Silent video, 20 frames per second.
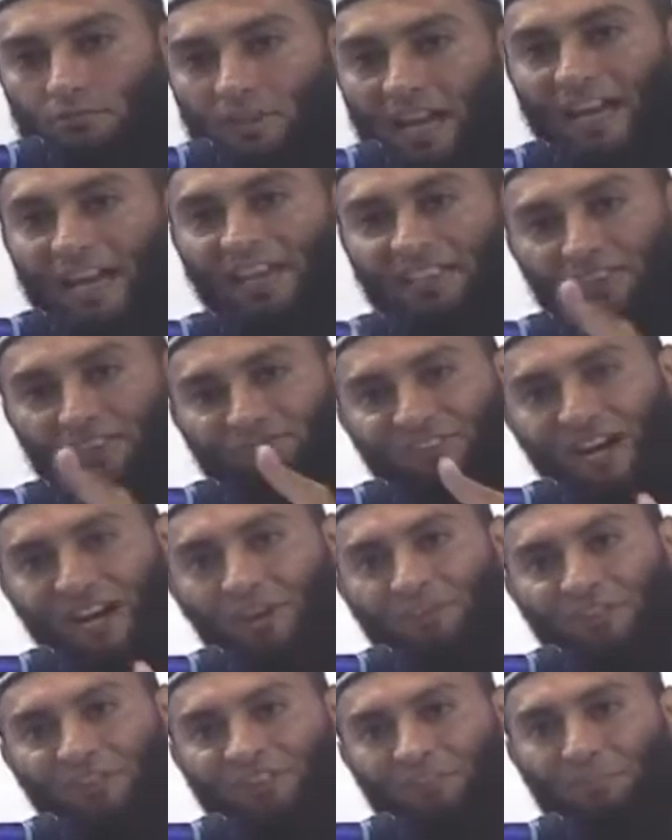And it's
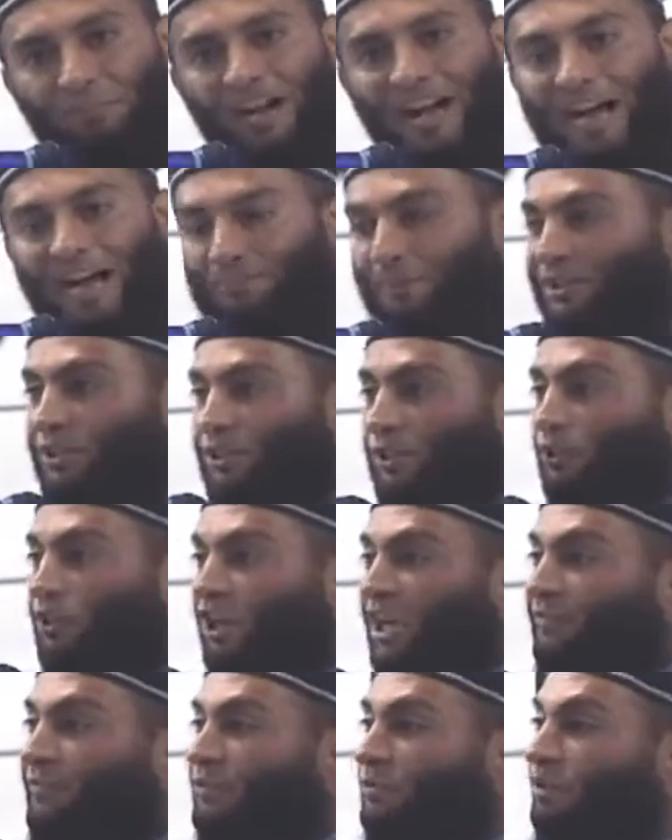found its mark, but you do
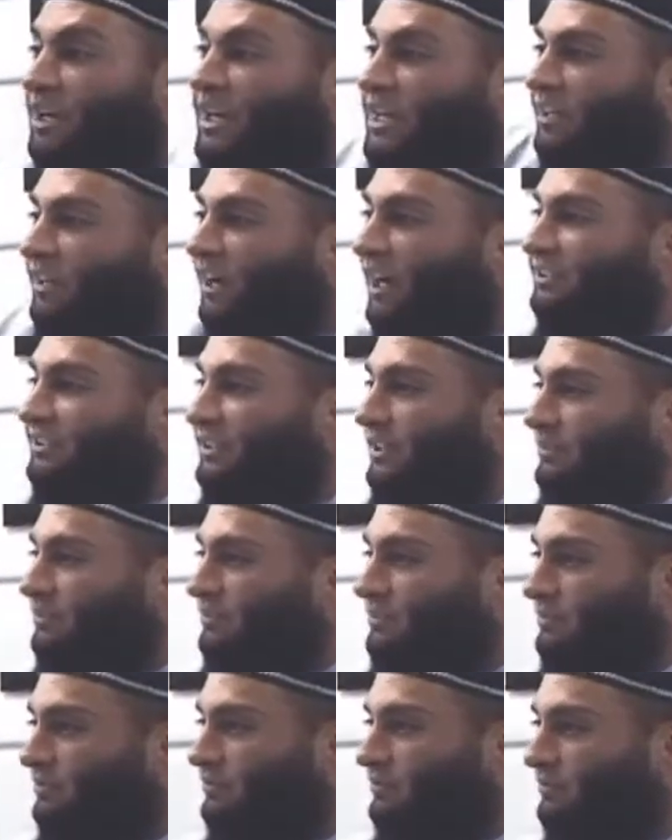not even realize
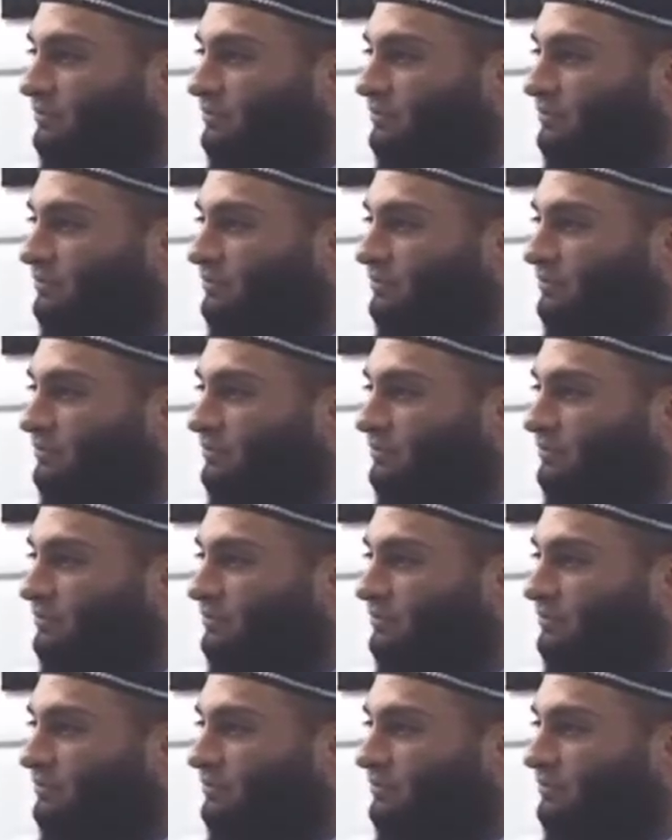it.